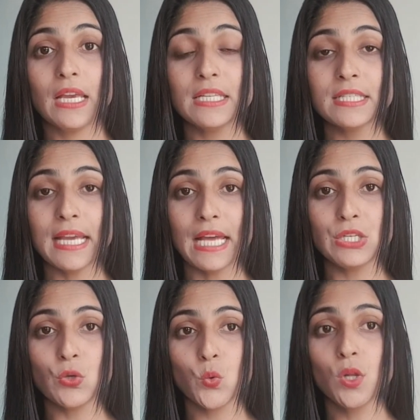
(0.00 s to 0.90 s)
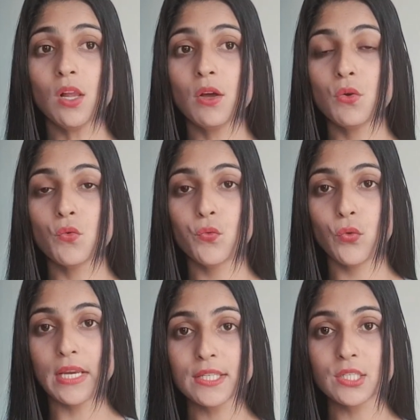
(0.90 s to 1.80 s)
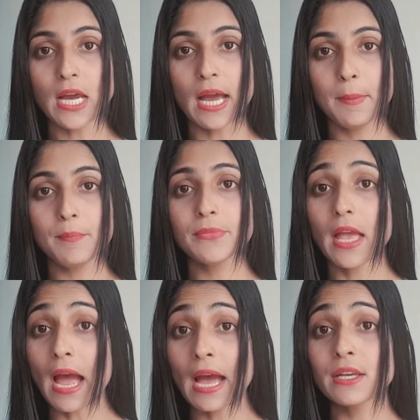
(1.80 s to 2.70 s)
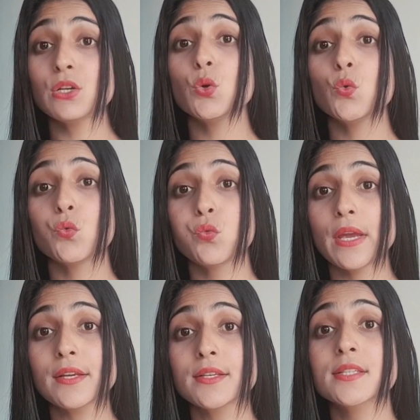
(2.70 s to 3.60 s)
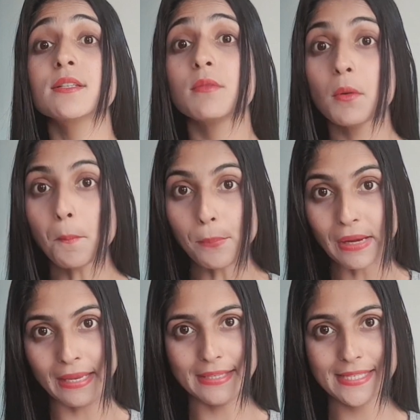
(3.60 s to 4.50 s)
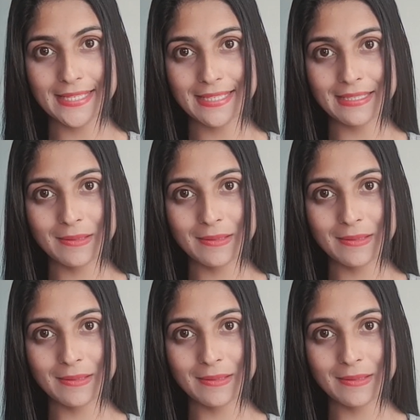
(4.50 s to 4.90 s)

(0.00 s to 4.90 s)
Schedule, fix time and fix place.